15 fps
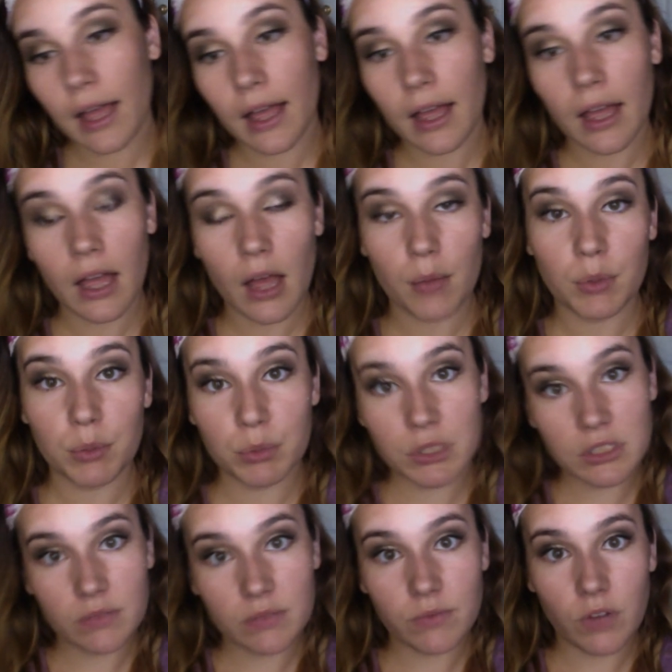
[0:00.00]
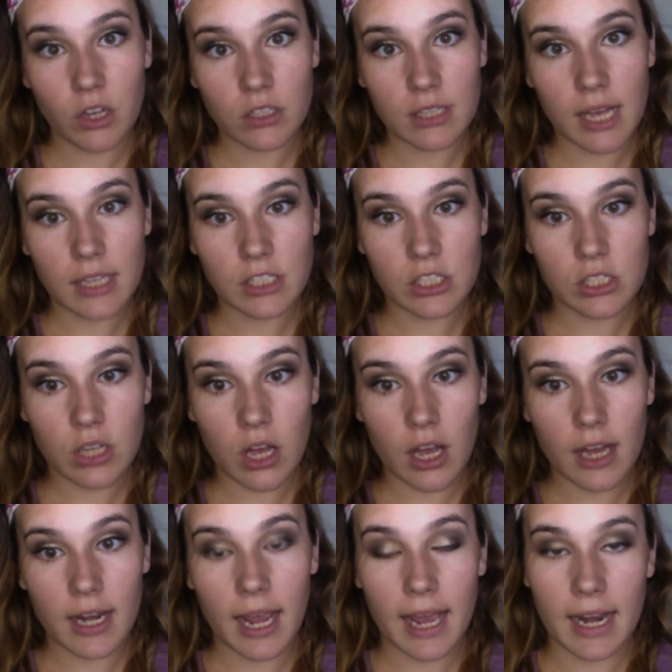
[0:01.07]
I'm going to put some false lashes on,
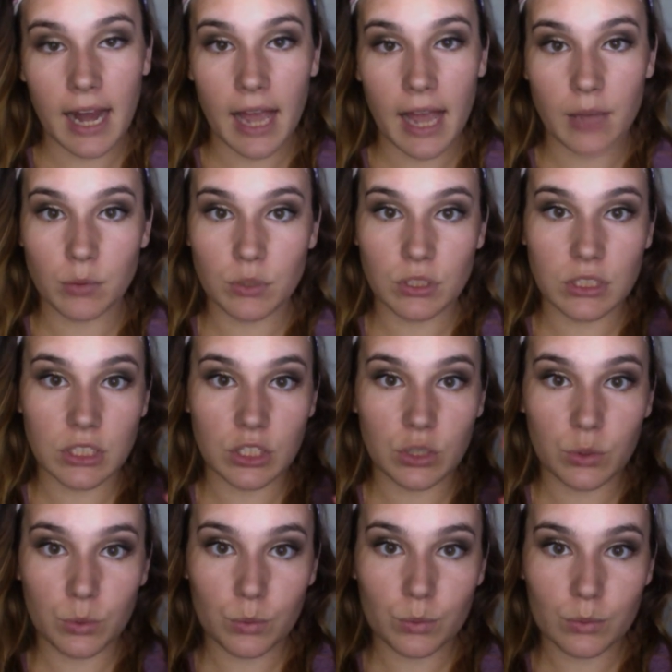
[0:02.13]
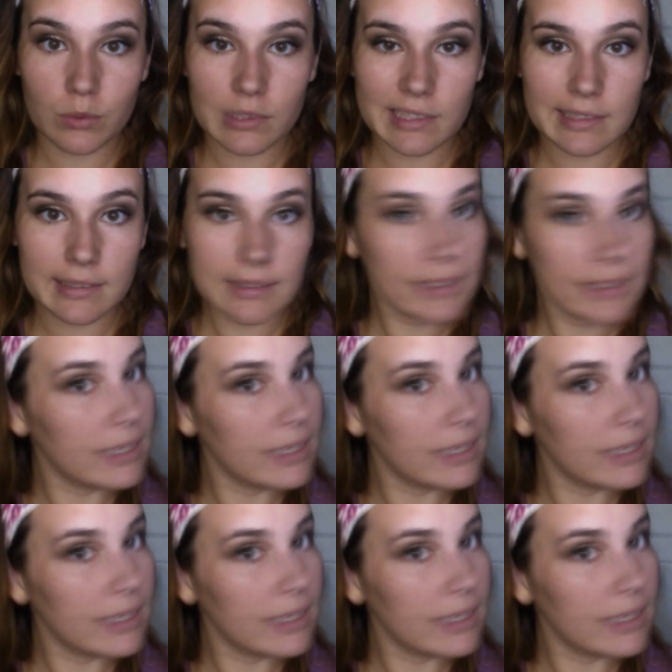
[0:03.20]
and I will see you in a